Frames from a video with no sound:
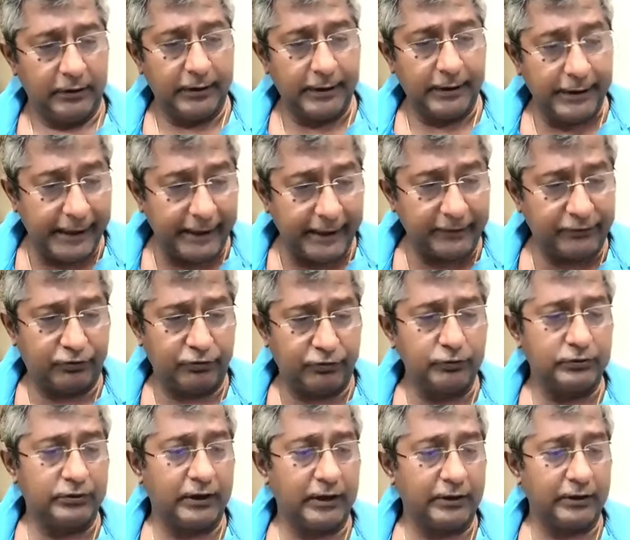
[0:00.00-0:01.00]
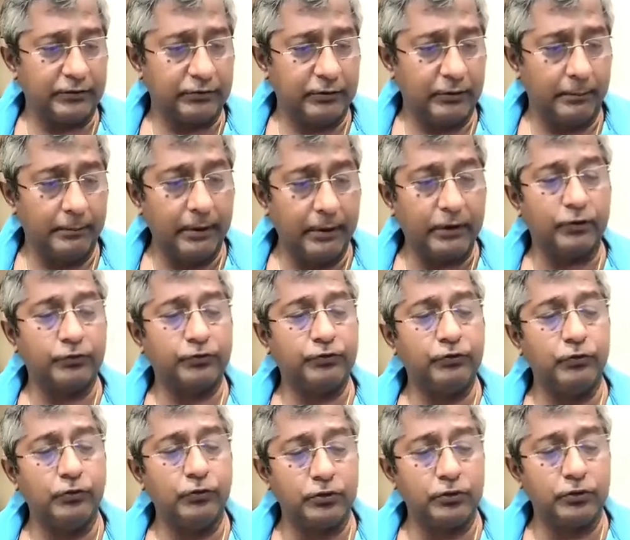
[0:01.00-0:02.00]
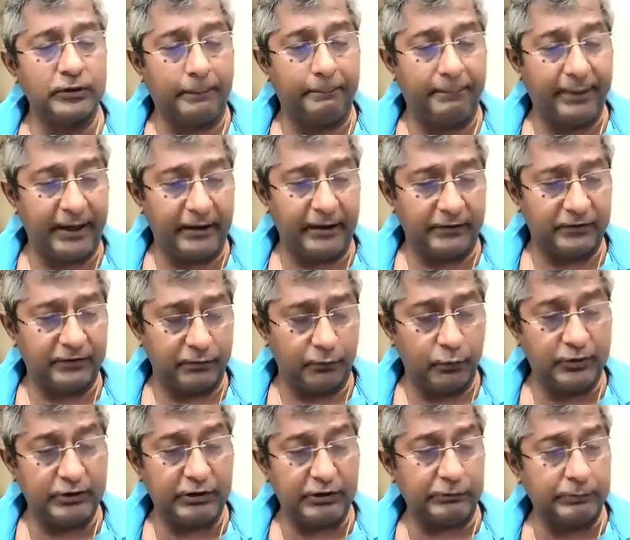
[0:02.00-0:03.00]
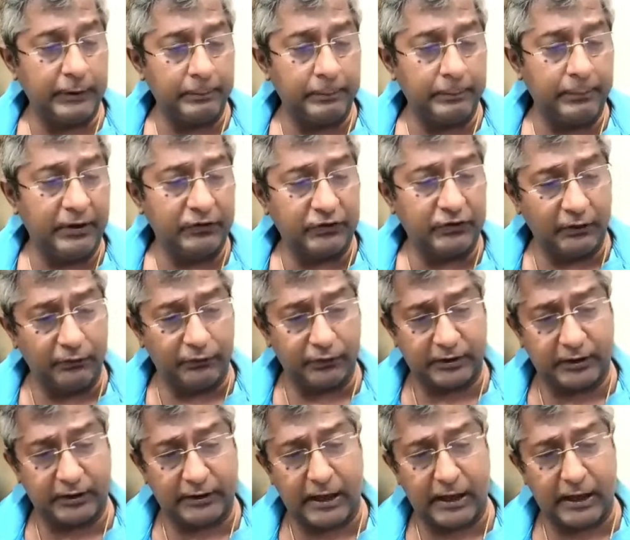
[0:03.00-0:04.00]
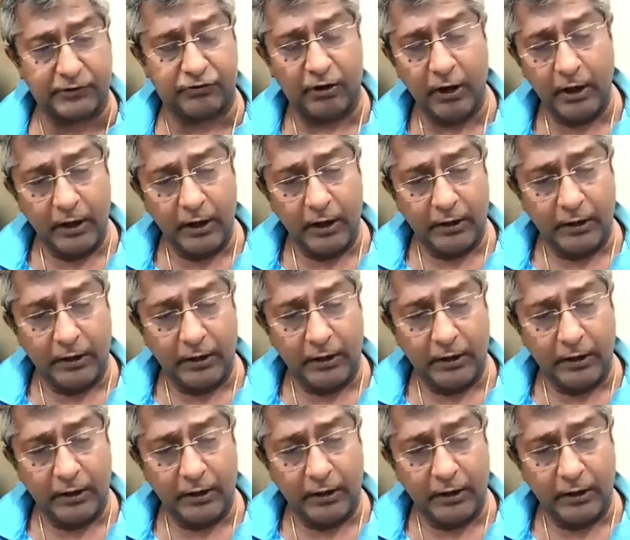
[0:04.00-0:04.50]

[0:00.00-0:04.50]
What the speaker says: create sutras, because you know the base, which has been missing for the last